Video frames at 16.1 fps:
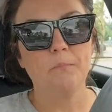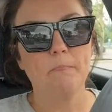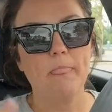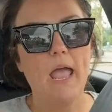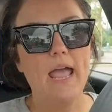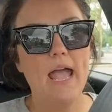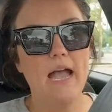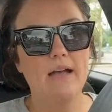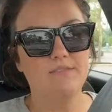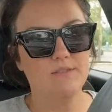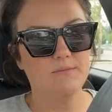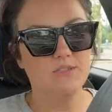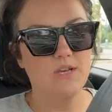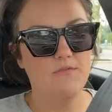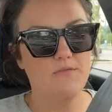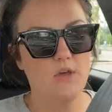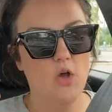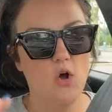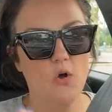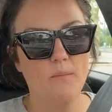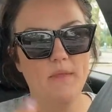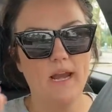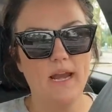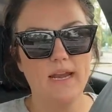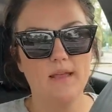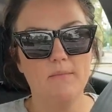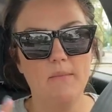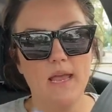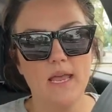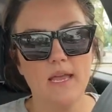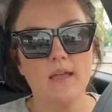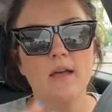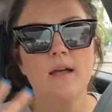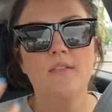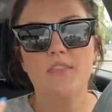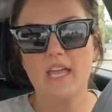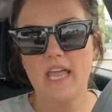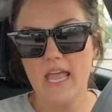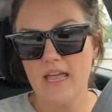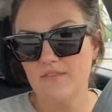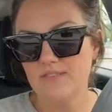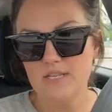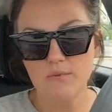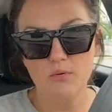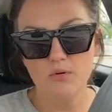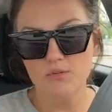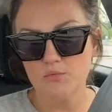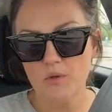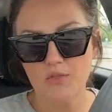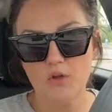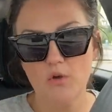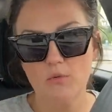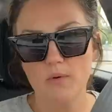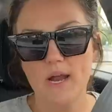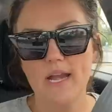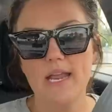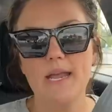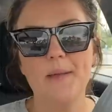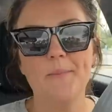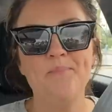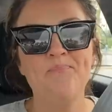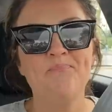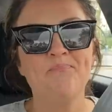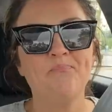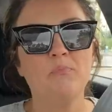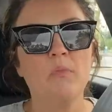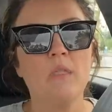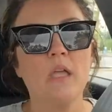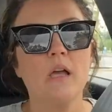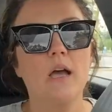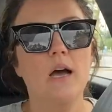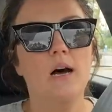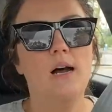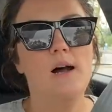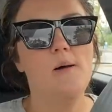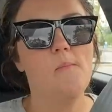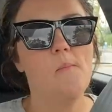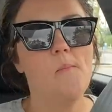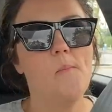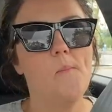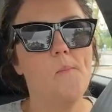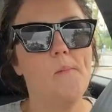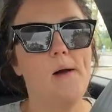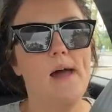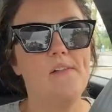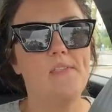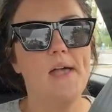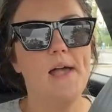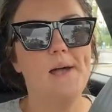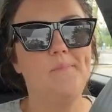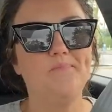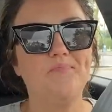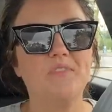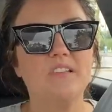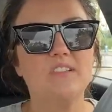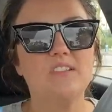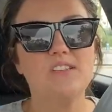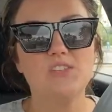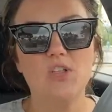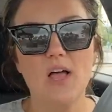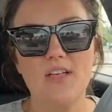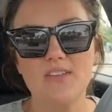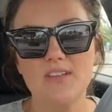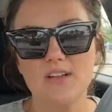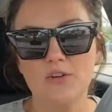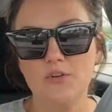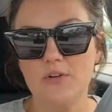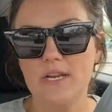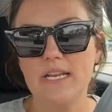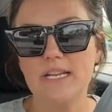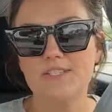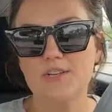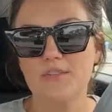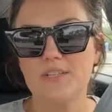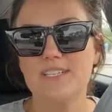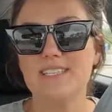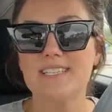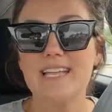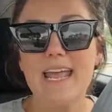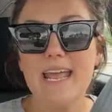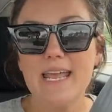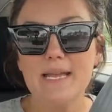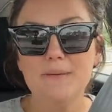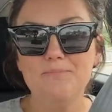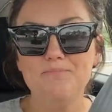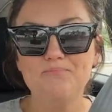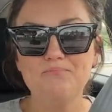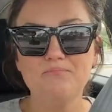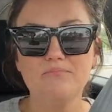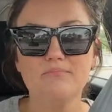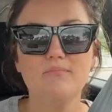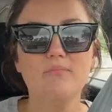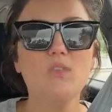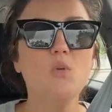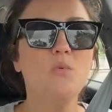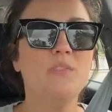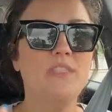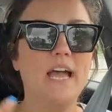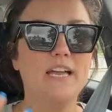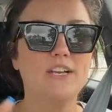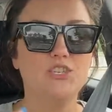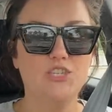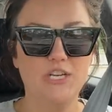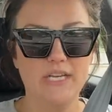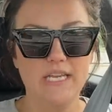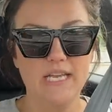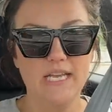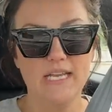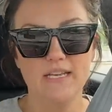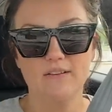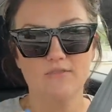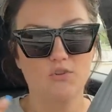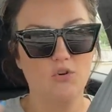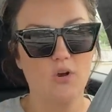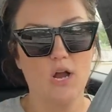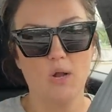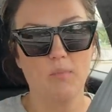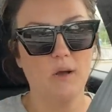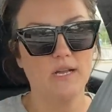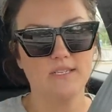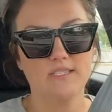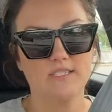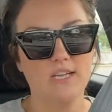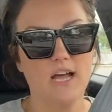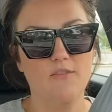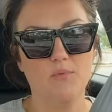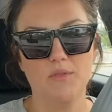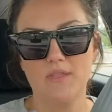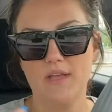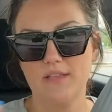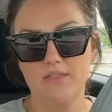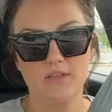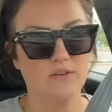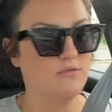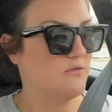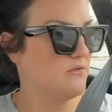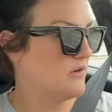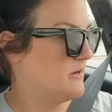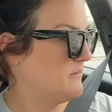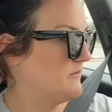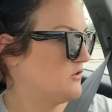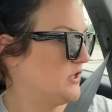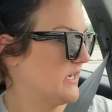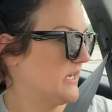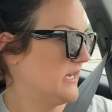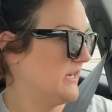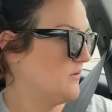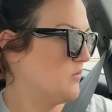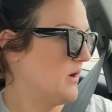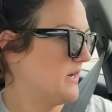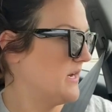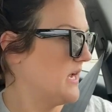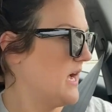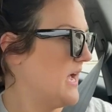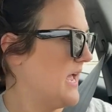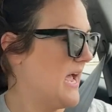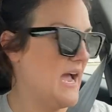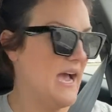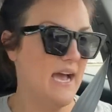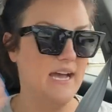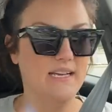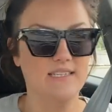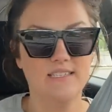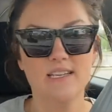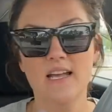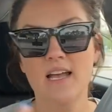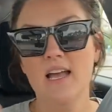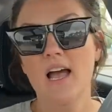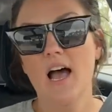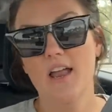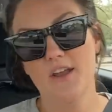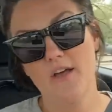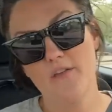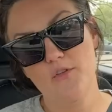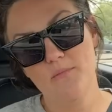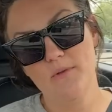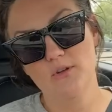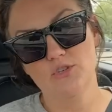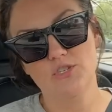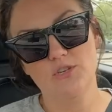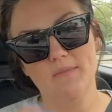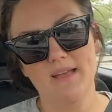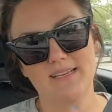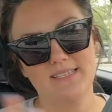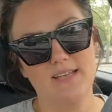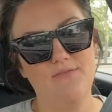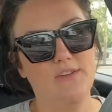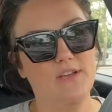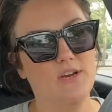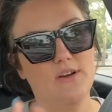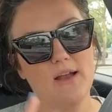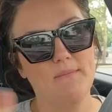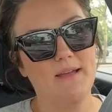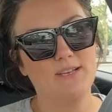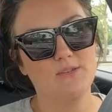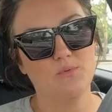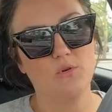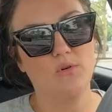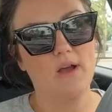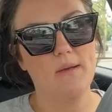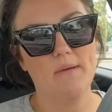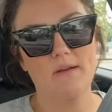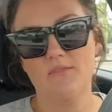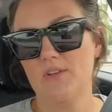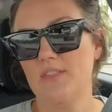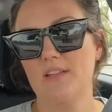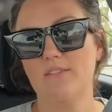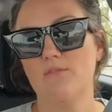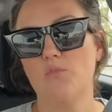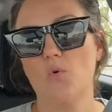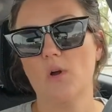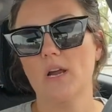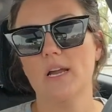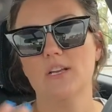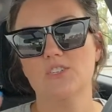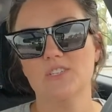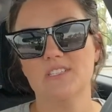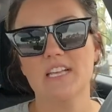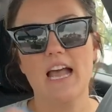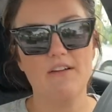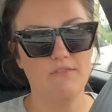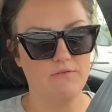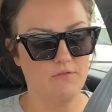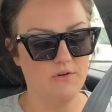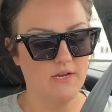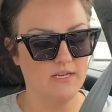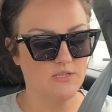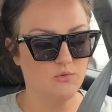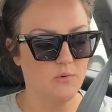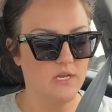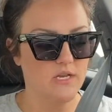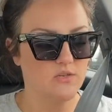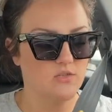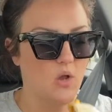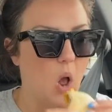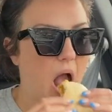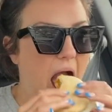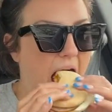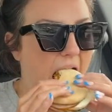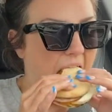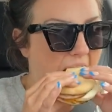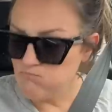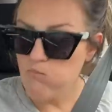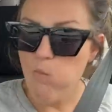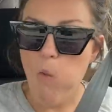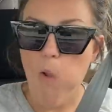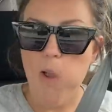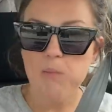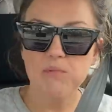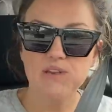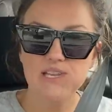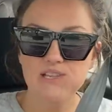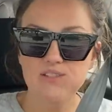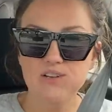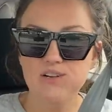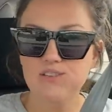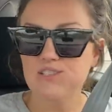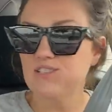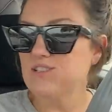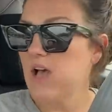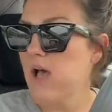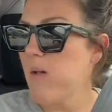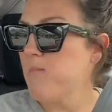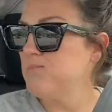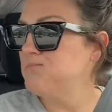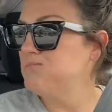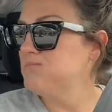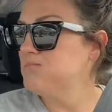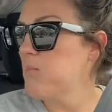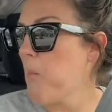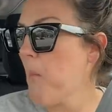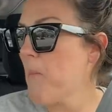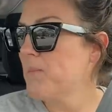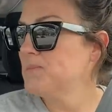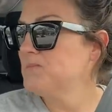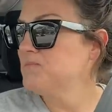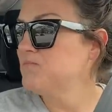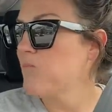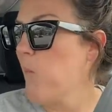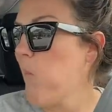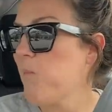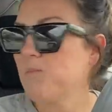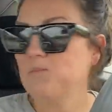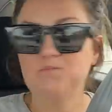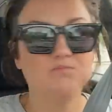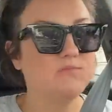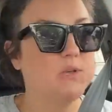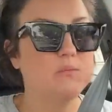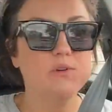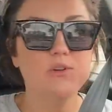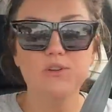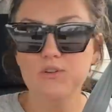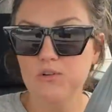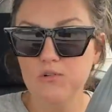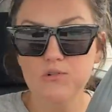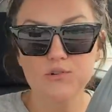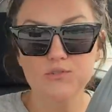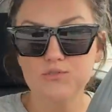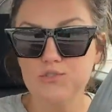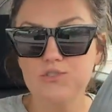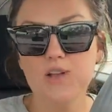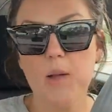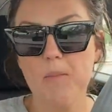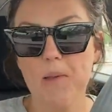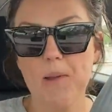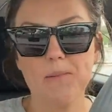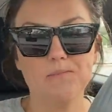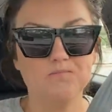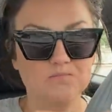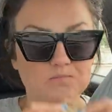I have some stuff at home that I can make the KFC bowls with already. And then since a lot of the ingredients are the same, with that chicken crock pot stuff with like the cream of chicken and whatnot as another meal she makes, I figured I might as well grab everything for it and just have it for next week. So I'm gonna eat all this up And then we're gonna go grocery shopping.